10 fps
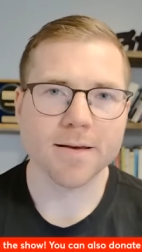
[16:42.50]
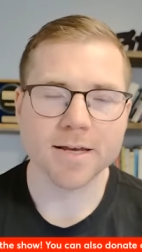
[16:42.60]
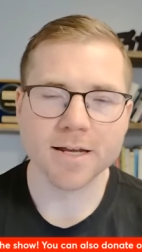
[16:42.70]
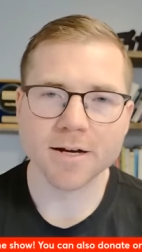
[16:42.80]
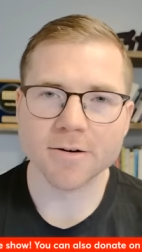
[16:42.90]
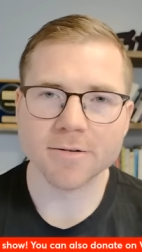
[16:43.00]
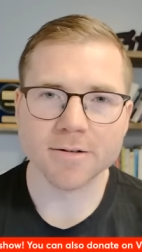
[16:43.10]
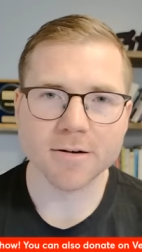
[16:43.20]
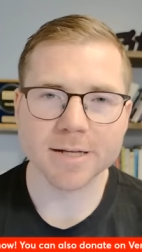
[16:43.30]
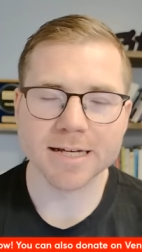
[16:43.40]
you know,
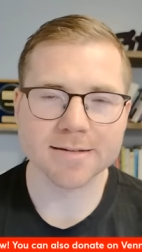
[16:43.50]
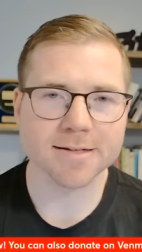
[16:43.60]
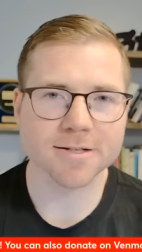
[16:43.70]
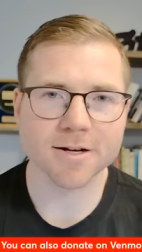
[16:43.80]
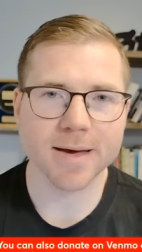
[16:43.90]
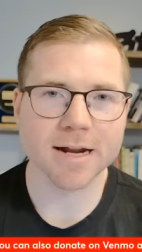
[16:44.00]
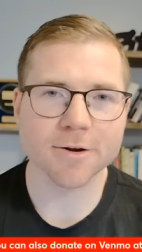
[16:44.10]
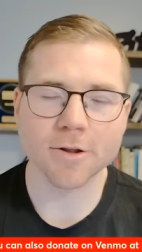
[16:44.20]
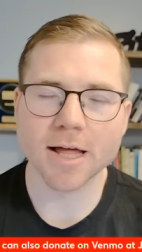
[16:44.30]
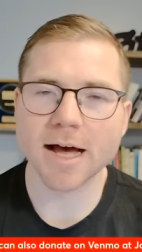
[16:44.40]
I mean, that's going to
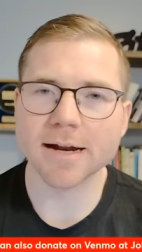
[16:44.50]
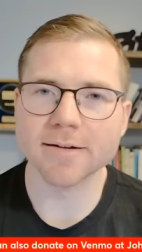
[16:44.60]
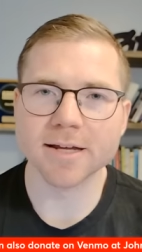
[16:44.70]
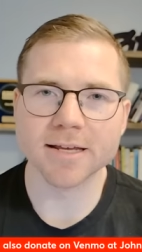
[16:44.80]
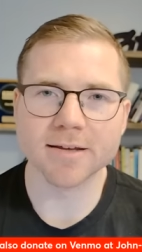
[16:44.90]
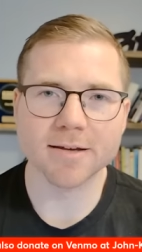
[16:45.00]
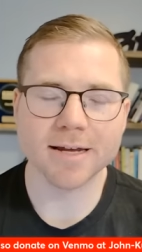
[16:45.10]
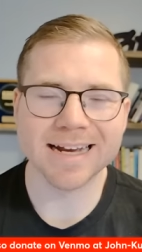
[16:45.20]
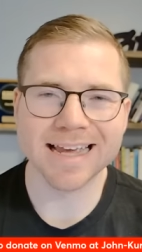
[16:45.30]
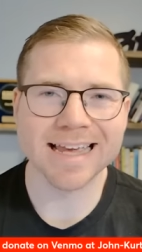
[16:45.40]
matter a lot. Like
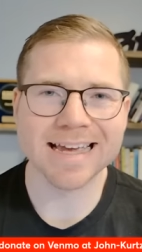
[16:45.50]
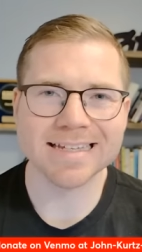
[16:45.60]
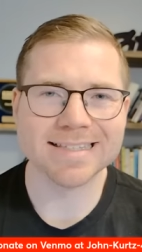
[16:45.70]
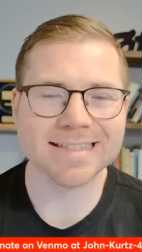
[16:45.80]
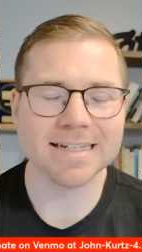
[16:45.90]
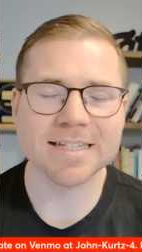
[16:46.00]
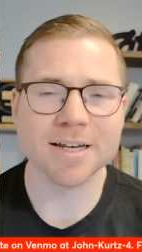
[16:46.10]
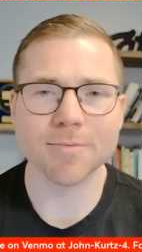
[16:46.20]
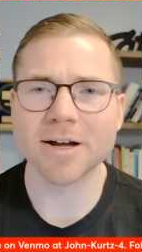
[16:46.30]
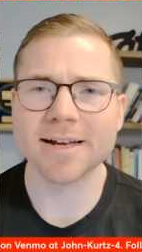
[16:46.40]
an AAC
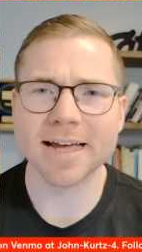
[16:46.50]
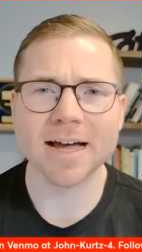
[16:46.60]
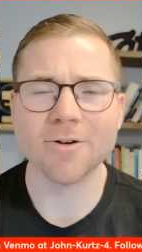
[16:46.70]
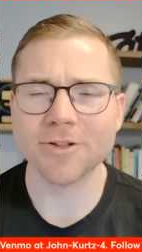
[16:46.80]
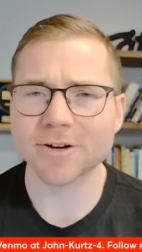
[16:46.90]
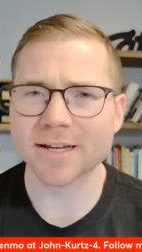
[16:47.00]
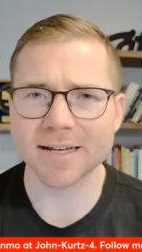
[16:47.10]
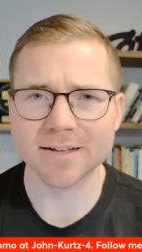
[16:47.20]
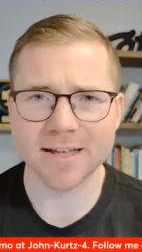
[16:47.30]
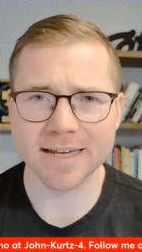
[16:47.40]
team right now, they're
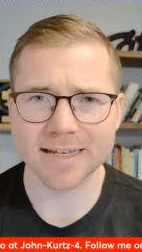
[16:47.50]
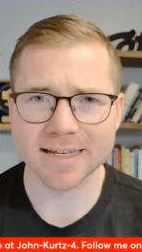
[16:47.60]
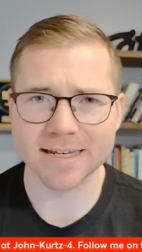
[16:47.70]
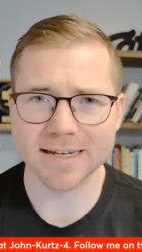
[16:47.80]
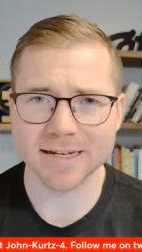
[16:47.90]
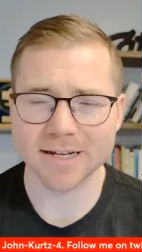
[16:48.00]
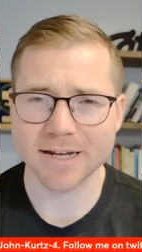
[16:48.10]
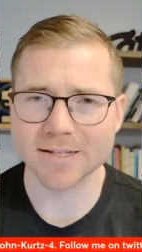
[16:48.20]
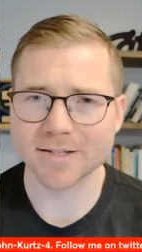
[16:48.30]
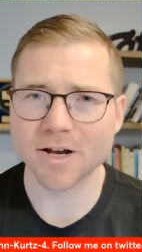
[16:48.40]
getting like
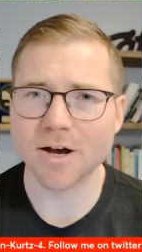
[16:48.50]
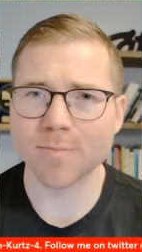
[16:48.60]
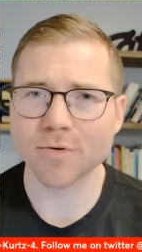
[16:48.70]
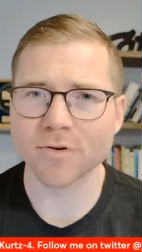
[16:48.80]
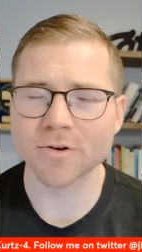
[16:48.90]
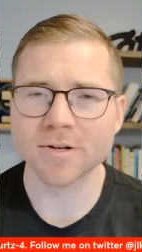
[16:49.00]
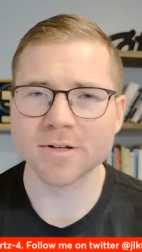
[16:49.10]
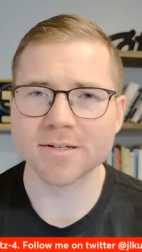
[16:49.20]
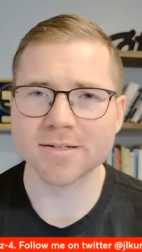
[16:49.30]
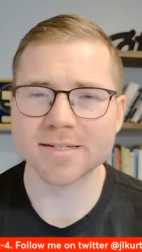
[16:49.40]
its
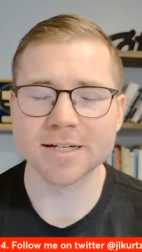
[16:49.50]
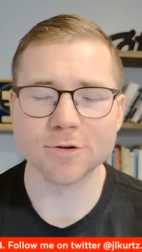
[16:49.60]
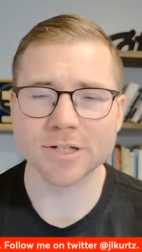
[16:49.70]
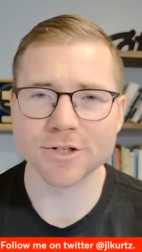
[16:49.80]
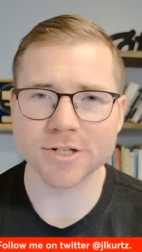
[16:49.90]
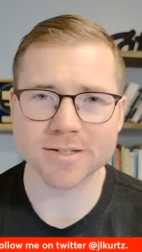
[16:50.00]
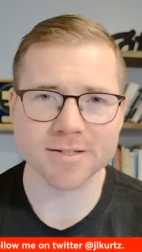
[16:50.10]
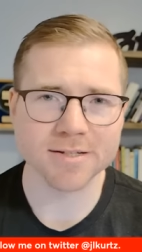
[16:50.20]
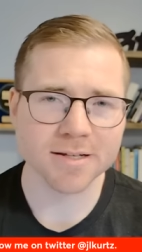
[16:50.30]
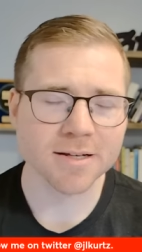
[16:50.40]
upper single
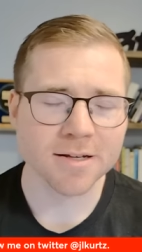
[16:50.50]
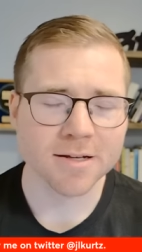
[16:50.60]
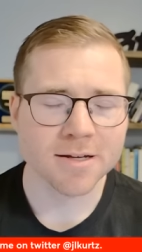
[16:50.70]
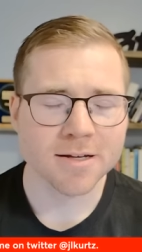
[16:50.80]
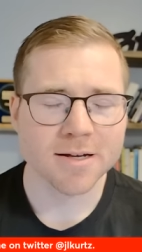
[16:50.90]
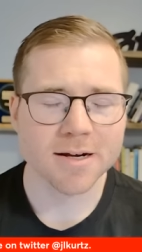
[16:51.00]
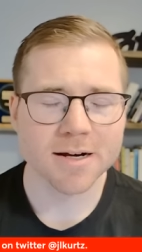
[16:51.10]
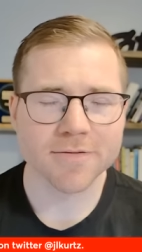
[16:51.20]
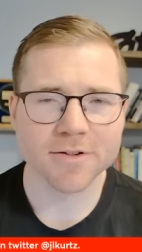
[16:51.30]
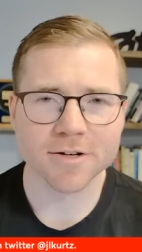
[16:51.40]
digits
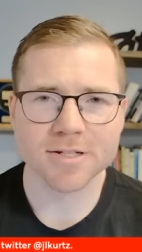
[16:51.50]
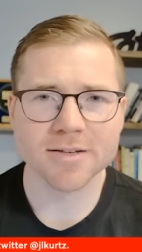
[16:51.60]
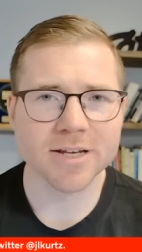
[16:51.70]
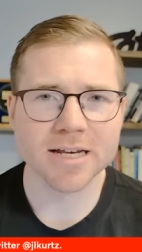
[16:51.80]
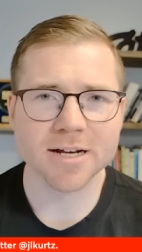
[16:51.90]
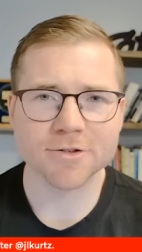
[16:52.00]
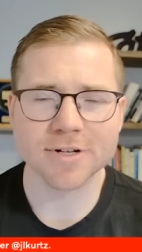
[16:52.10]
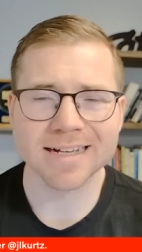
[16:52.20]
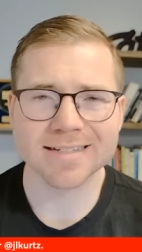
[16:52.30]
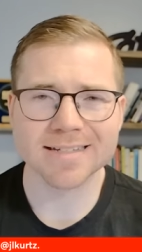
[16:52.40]
for their TV
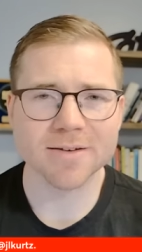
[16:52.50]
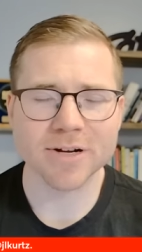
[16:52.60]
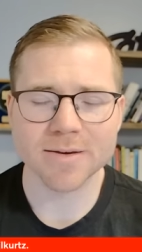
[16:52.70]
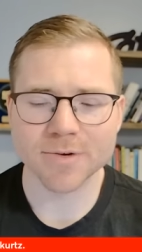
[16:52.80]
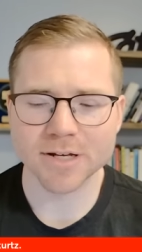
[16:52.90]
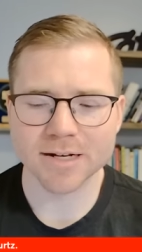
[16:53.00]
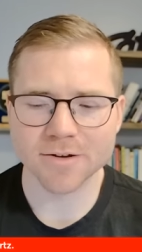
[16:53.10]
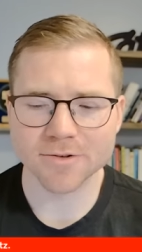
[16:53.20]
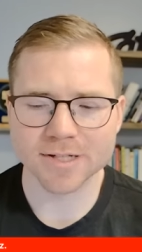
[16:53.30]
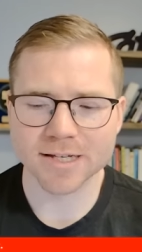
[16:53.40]
contract, $7, $8 million
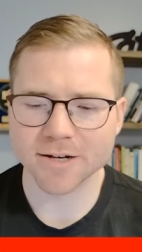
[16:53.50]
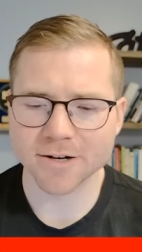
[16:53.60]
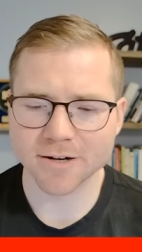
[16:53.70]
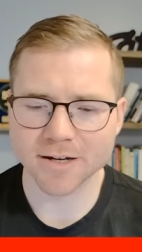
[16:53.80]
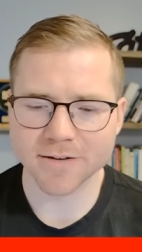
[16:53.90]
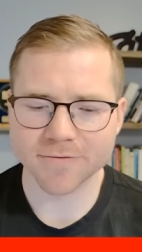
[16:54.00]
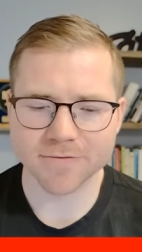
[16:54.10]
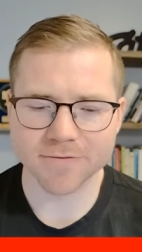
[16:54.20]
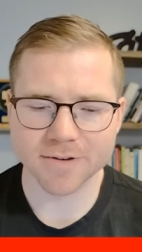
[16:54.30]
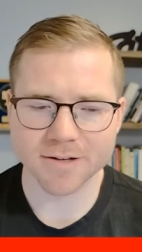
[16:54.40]
a year. If